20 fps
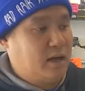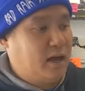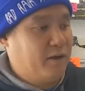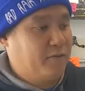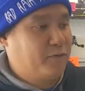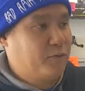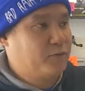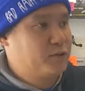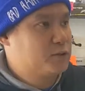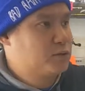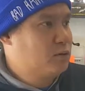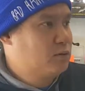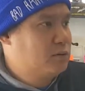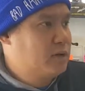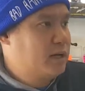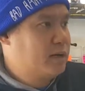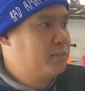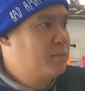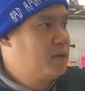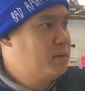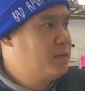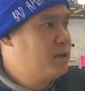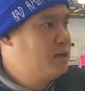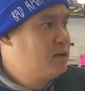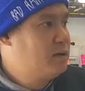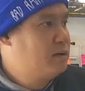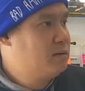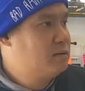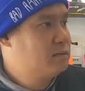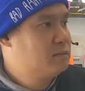I've sold like
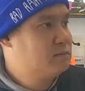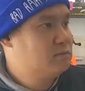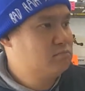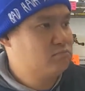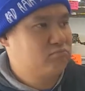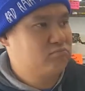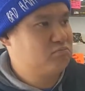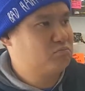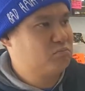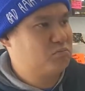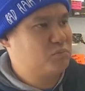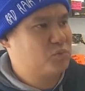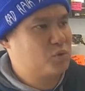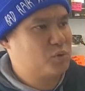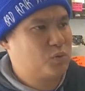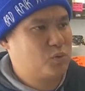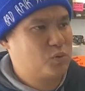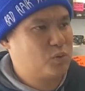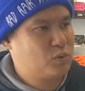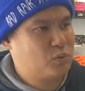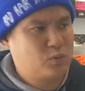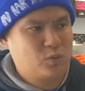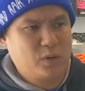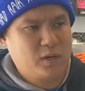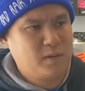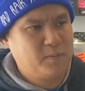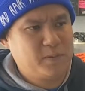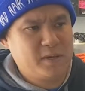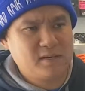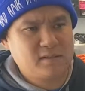maybe
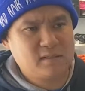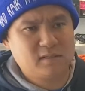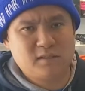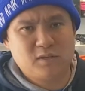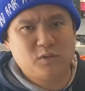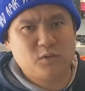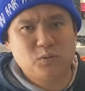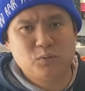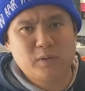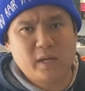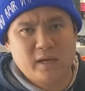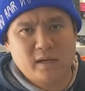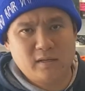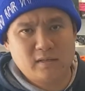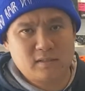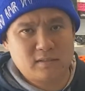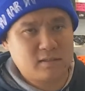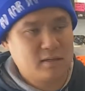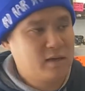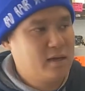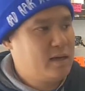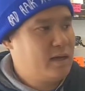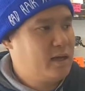20 pieces in 2 days.